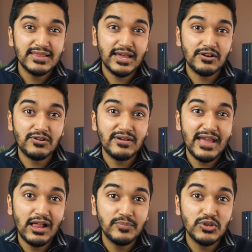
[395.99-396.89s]
that
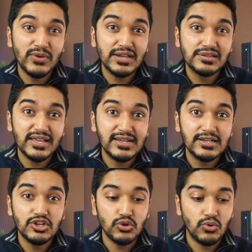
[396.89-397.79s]
help you
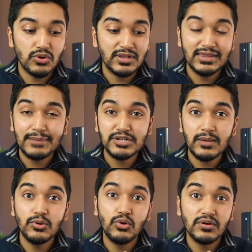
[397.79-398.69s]
extend your
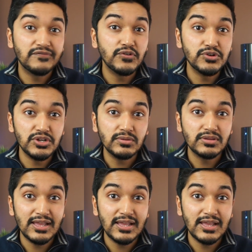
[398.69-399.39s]
laptop or phone use.